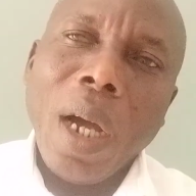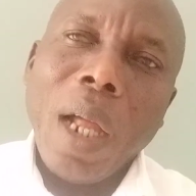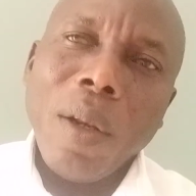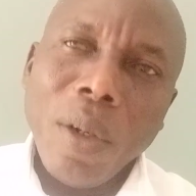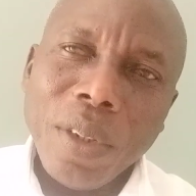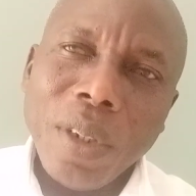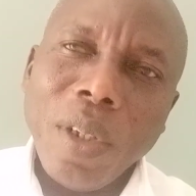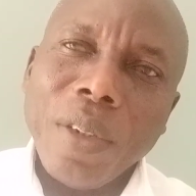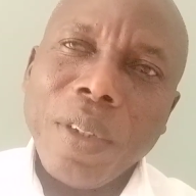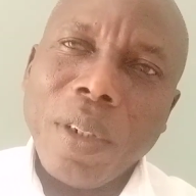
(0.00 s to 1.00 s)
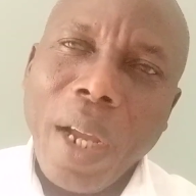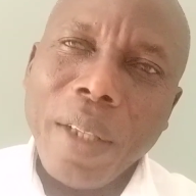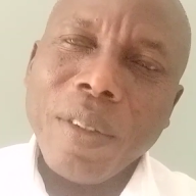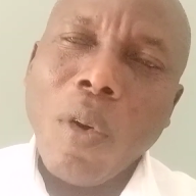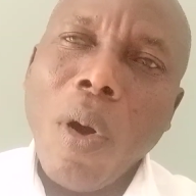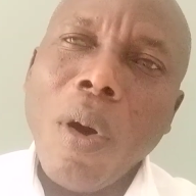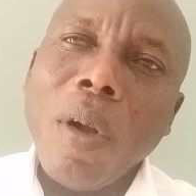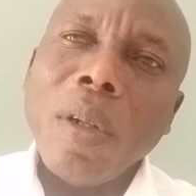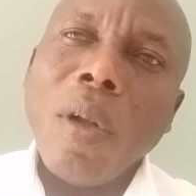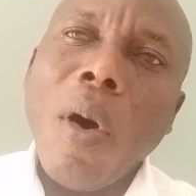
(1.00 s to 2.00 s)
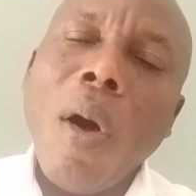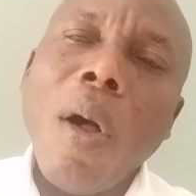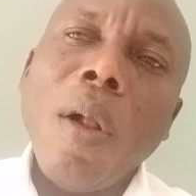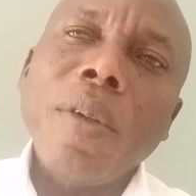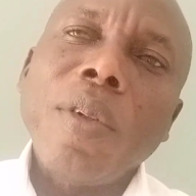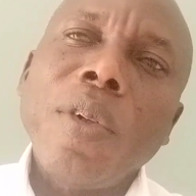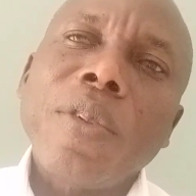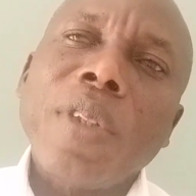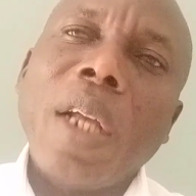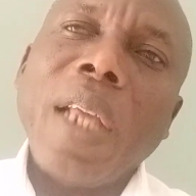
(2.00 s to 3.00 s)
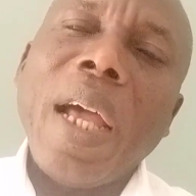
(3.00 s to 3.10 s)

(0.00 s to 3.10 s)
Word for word: Our Lord Jesus Christ called all those that